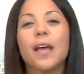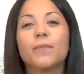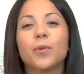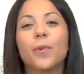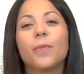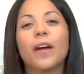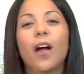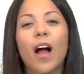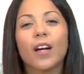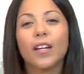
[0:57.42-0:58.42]
them to
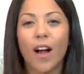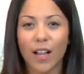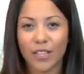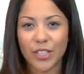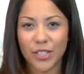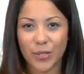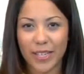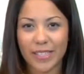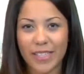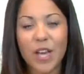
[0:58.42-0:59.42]
prepare our college
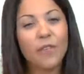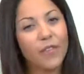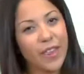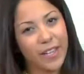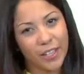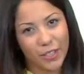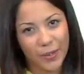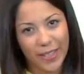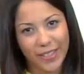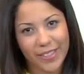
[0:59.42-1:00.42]
students for their
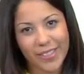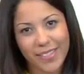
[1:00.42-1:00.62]
careers.